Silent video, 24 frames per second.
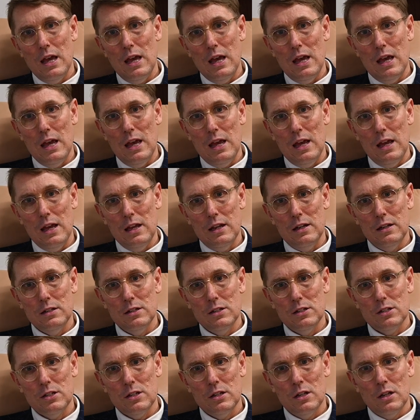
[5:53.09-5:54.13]

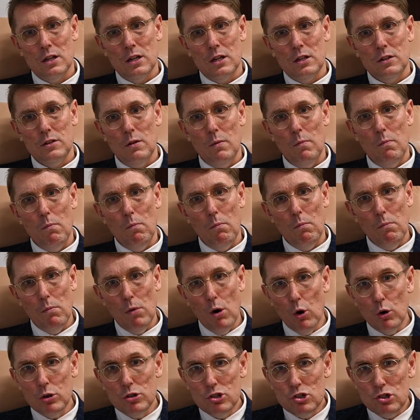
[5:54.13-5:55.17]
and the
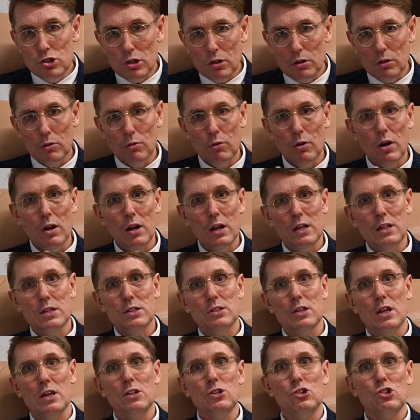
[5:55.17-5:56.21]

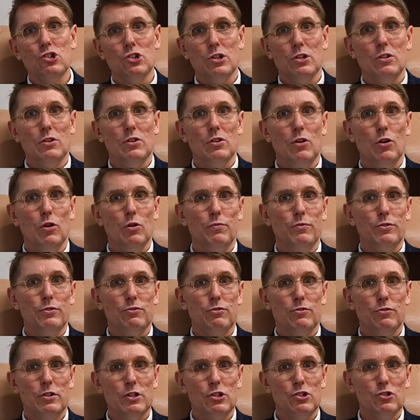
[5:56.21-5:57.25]
modularization of the
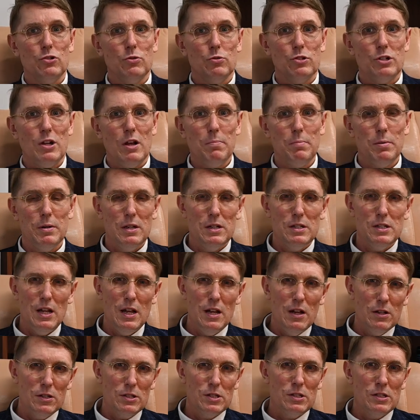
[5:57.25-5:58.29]
traditional Japanese
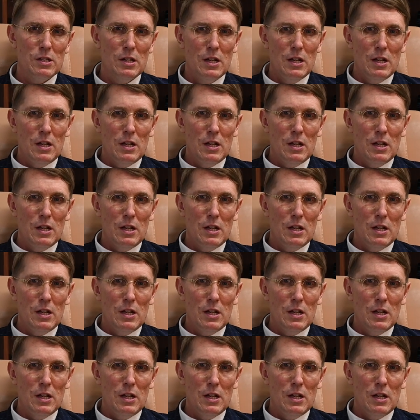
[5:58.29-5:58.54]
house